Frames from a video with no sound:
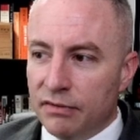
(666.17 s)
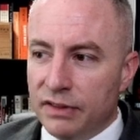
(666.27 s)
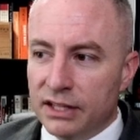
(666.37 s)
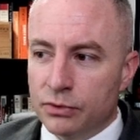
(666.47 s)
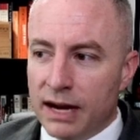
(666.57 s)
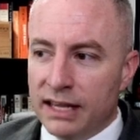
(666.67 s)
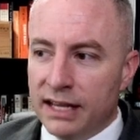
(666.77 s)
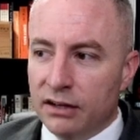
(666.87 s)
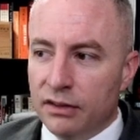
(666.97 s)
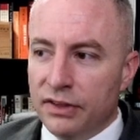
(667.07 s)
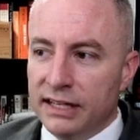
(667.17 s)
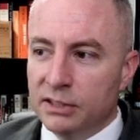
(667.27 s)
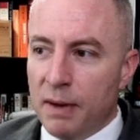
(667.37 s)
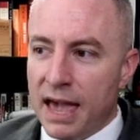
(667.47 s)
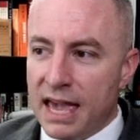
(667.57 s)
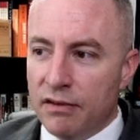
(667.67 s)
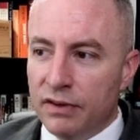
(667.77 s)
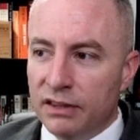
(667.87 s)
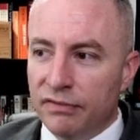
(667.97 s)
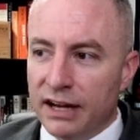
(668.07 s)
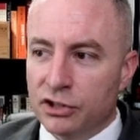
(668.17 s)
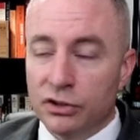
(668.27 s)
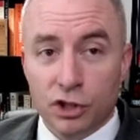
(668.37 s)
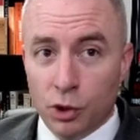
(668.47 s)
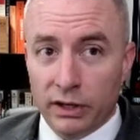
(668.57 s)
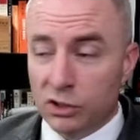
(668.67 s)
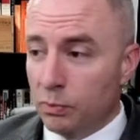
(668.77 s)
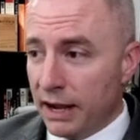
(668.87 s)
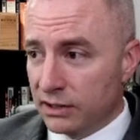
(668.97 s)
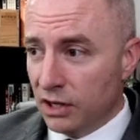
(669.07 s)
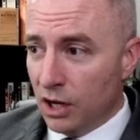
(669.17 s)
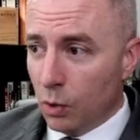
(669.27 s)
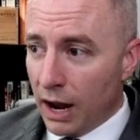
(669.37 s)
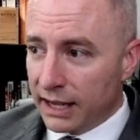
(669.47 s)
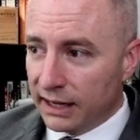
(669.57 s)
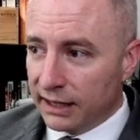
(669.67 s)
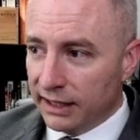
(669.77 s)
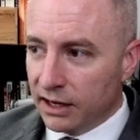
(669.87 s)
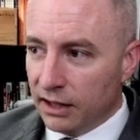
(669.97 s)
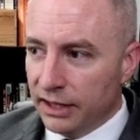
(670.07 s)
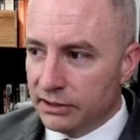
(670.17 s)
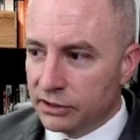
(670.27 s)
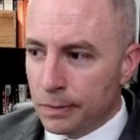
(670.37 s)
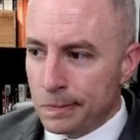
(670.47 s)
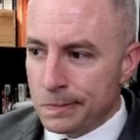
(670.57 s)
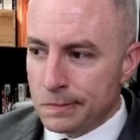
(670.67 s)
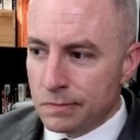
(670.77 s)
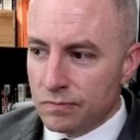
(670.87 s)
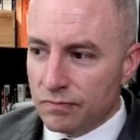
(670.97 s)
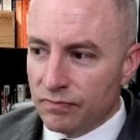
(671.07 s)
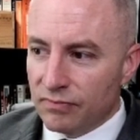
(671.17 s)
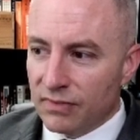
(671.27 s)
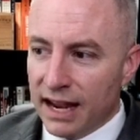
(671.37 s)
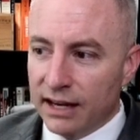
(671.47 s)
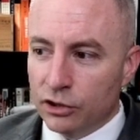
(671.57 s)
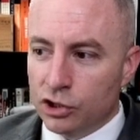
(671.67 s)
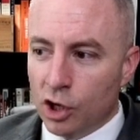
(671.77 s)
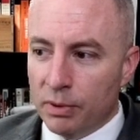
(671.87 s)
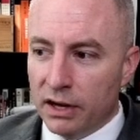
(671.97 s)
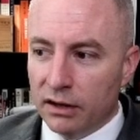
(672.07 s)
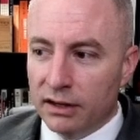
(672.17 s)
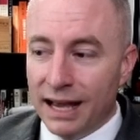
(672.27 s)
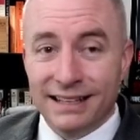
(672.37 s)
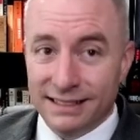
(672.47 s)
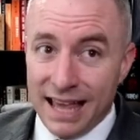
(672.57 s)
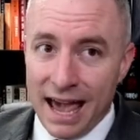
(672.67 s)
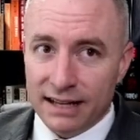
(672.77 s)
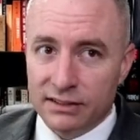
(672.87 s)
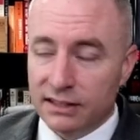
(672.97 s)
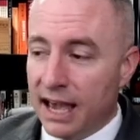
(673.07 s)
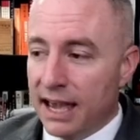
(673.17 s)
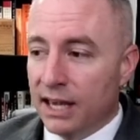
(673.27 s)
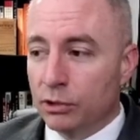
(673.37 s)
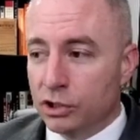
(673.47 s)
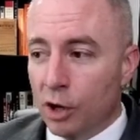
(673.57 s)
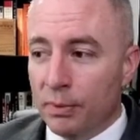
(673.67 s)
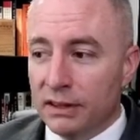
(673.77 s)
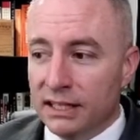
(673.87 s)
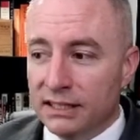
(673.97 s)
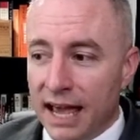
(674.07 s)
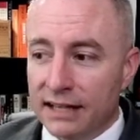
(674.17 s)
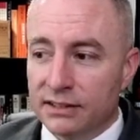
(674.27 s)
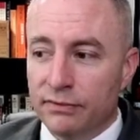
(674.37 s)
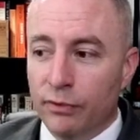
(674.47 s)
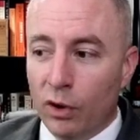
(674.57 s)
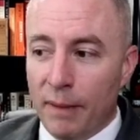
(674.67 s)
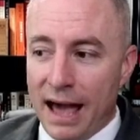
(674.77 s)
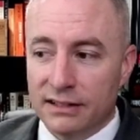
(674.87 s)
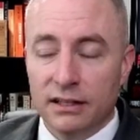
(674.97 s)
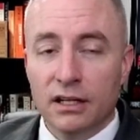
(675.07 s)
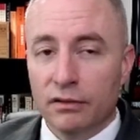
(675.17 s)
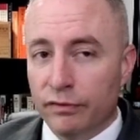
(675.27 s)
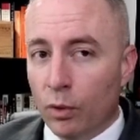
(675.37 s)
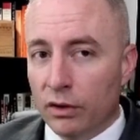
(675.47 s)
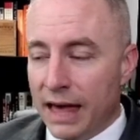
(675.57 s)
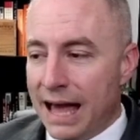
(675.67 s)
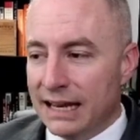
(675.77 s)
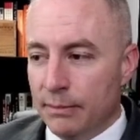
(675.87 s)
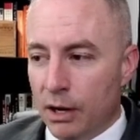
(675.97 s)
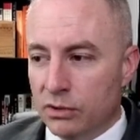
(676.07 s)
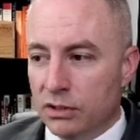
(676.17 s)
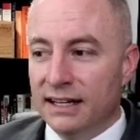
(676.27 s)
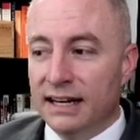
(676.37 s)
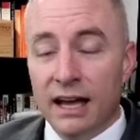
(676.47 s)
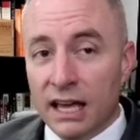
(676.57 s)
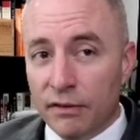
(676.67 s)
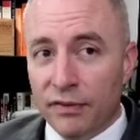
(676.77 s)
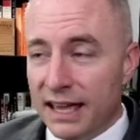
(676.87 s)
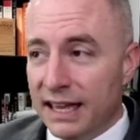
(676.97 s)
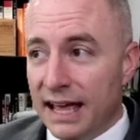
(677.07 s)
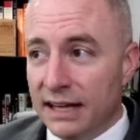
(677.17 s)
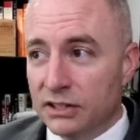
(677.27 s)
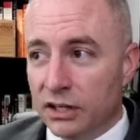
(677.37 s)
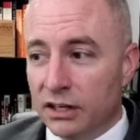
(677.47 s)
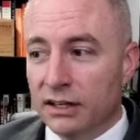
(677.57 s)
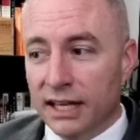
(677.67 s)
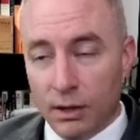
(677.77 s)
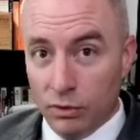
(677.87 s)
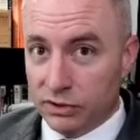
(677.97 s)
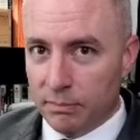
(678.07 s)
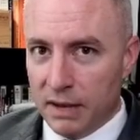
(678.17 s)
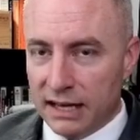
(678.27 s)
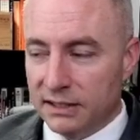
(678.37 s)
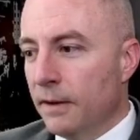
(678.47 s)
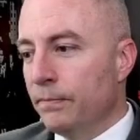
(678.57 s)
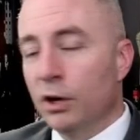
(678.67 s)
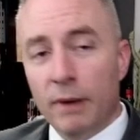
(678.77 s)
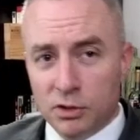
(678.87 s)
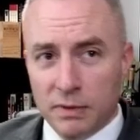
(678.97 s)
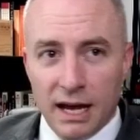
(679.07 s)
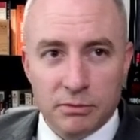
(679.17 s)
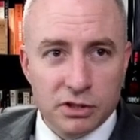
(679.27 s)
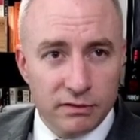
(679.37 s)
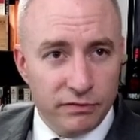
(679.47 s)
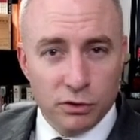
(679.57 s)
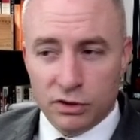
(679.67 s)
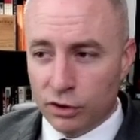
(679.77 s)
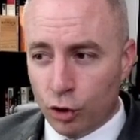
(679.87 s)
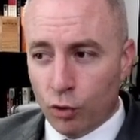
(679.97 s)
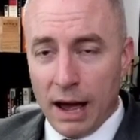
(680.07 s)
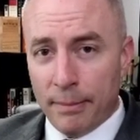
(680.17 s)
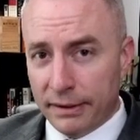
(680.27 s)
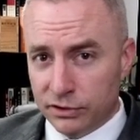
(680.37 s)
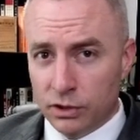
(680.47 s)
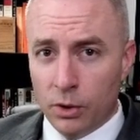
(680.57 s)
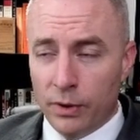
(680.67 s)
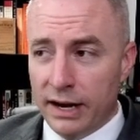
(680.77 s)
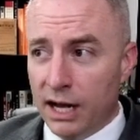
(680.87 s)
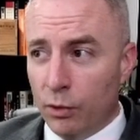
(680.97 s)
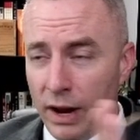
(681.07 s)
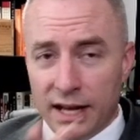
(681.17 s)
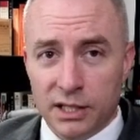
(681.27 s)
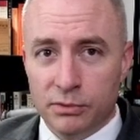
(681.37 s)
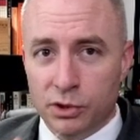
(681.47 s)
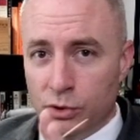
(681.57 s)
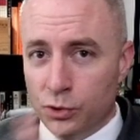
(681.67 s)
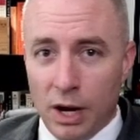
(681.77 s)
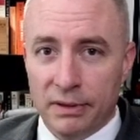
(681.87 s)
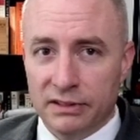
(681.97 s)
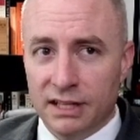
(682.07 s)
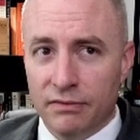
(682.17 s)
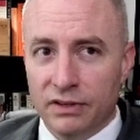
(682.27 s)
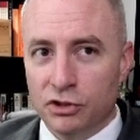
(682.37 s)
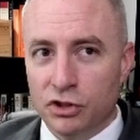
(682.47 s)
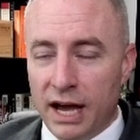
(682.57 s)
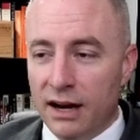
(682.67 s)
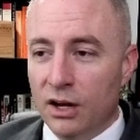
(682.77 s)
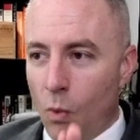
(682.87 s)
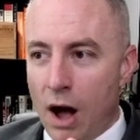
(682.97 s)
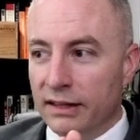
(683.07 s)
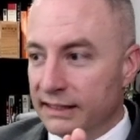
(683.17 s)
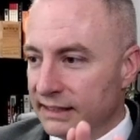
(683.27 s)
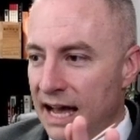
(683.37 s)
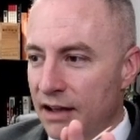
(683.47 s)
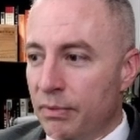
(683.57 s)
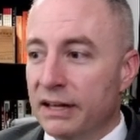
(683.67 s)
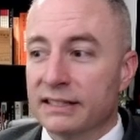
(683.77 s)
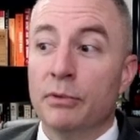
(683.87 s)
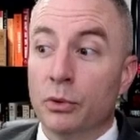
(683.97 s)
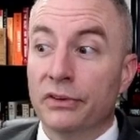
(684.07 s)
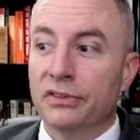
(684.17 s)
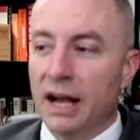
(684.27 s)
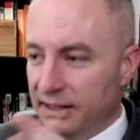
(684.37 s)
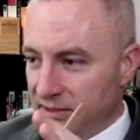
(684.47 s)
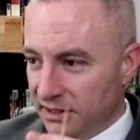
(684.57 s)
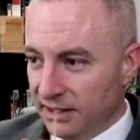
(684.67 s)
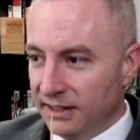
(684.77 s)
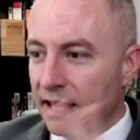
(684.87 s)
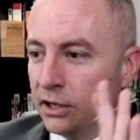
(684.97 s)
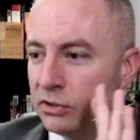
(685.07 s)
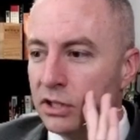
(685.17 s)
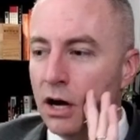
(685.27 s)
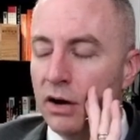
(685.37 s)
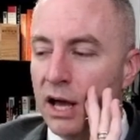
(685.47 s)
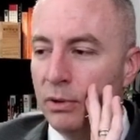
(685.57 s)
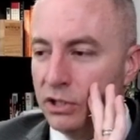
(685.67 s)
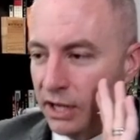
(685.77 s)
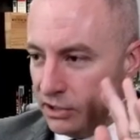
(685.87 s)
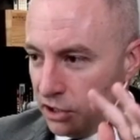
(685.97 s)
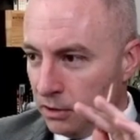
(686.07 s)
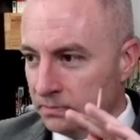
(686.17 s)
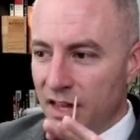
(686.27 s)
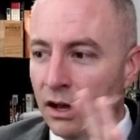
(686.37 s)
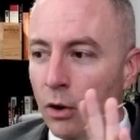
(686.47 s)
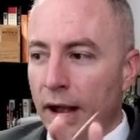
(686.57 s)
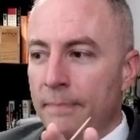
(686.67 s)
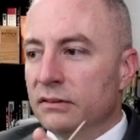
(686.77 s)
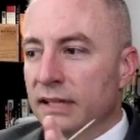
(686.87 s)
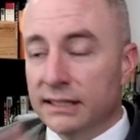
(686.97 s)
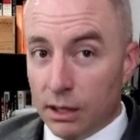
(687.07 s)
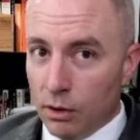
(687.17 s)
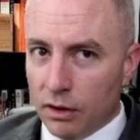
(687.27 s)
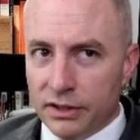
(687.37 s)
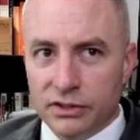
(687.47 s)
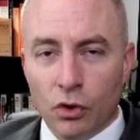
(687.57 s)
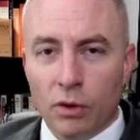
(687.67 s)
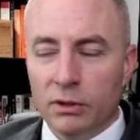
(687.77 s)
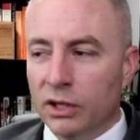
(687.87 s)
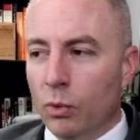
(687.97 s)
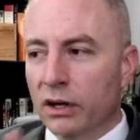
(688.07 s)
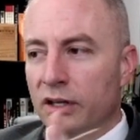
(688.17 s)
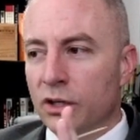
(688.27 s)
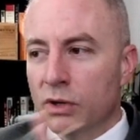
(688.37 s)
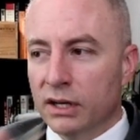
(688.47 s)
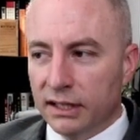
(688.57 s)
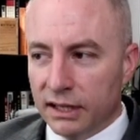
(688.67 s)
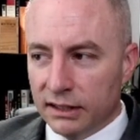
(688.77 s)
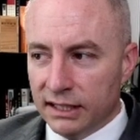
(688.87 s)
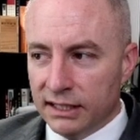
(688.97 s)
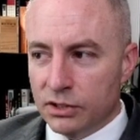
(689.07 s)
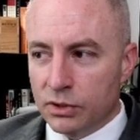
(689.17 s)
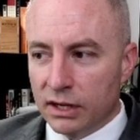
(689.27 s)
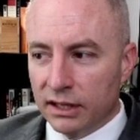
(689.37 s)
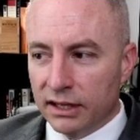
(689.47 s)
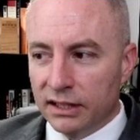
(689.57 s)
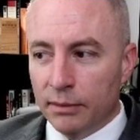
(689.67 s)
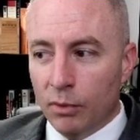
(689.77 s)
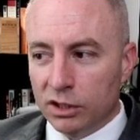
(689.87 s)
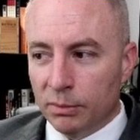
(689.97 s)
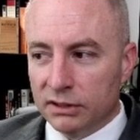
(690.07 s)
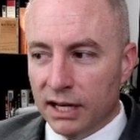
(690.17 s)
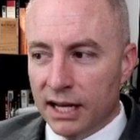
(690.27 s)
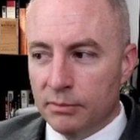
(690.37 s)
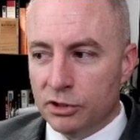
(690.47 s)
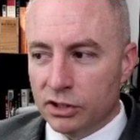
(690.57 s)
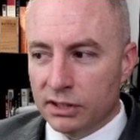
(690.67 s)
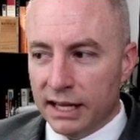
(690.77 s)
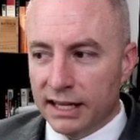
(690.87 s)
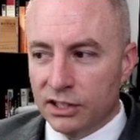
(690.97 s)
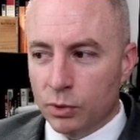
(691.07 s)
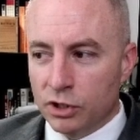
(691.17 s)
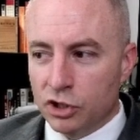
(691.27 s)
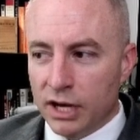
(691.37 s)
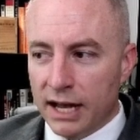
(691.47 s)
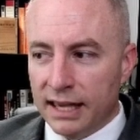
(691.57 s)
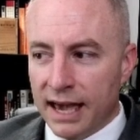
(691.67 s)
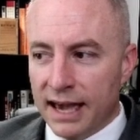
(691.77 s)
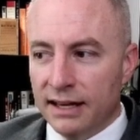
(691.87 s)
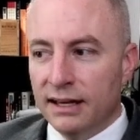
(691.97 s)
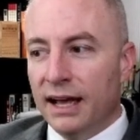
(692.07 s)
these right here, these behave in the fashion that you would expect, where I can click on this and it'll show up here, and text, okay? It will show up in the text format for that emote. Now, if I hit enter, it will submit. Don't mind me, I'm just confusing the crap out of Stone right now. Random dude dropping stuff in his chat while he's live because I'm doing science. Thank you, Stone, I appreciate you. Okay, that's how all these normally work. You can click on these, you can click on them multiple times, just like in Twitch chat, okay?